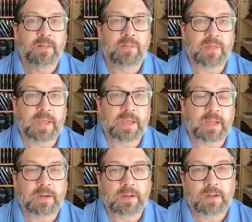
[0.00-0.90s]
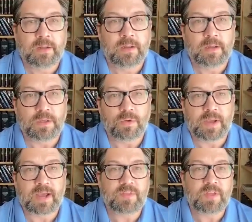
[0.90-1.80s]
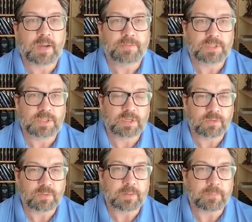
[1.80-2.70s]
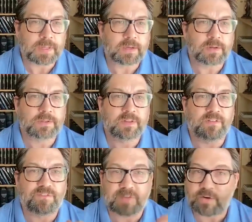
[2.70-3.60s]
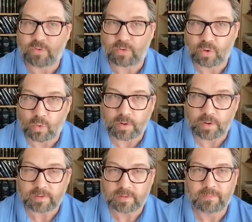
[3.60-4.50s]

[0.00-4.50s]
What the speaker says: then you have the option to do an appeal to the federal court,